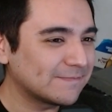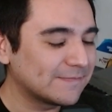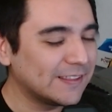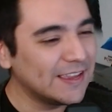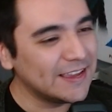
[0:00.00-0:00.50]

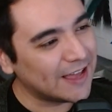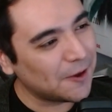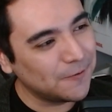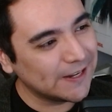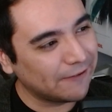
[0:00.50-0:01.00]
Yeah, I
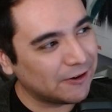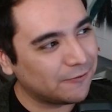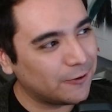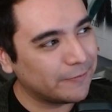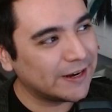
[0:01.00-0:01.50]
don't want to give it a
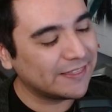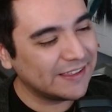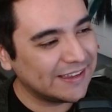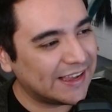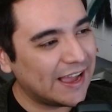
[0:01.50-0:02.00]
4, but I
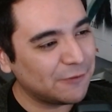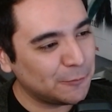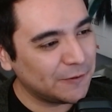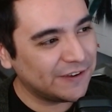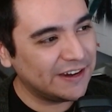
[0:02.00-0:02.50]
think I have to
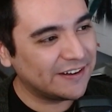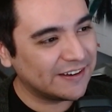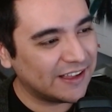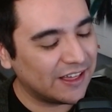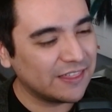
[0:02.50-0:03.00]
be fair.
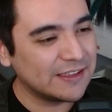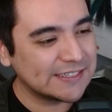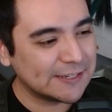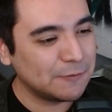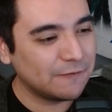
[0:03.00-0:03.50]
I think it's
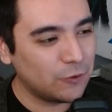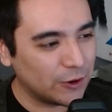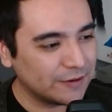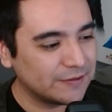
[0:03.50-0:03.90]
gonna be a 4.